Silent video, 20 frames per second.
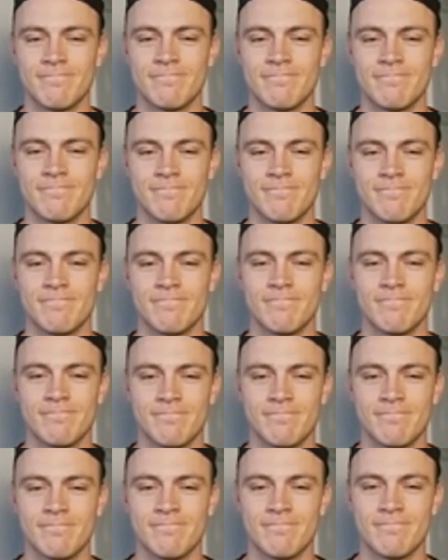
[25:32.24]

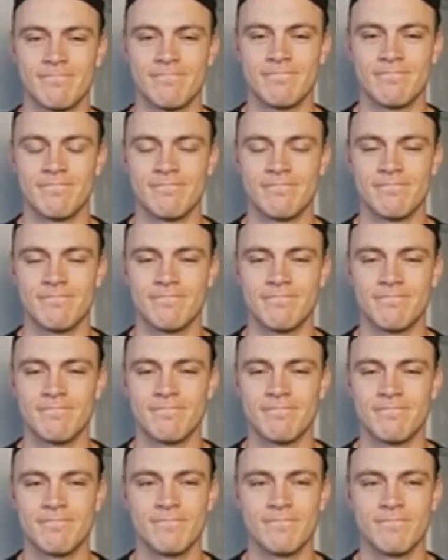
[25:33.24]

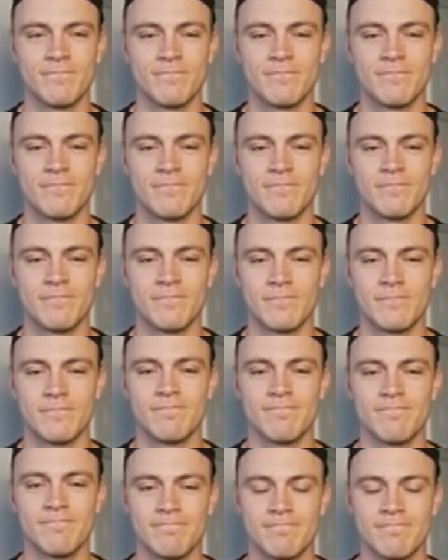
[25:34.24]

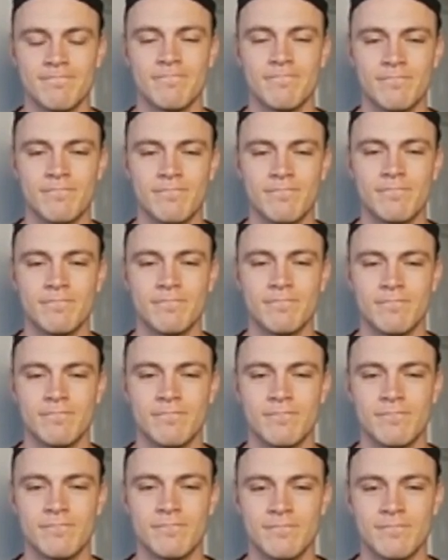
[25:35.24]

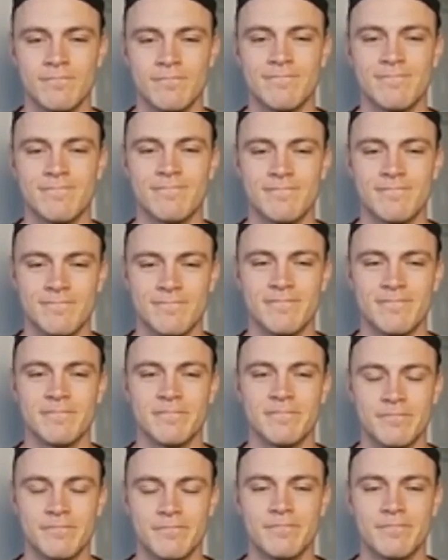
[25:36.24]

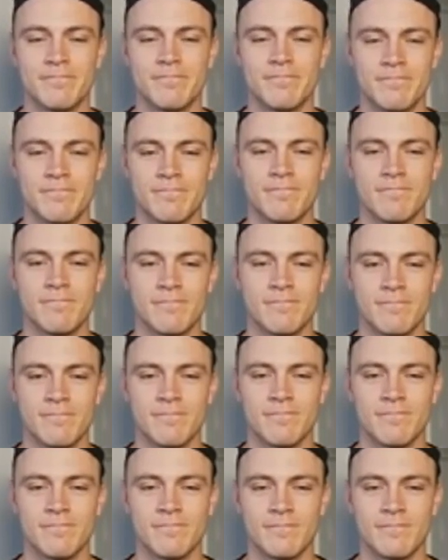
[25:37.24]

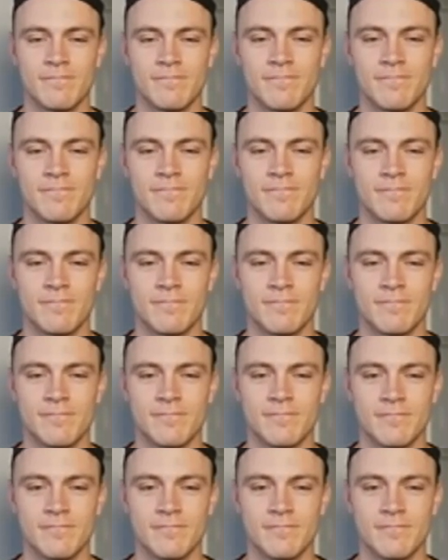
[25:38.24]
This person isn't speaking.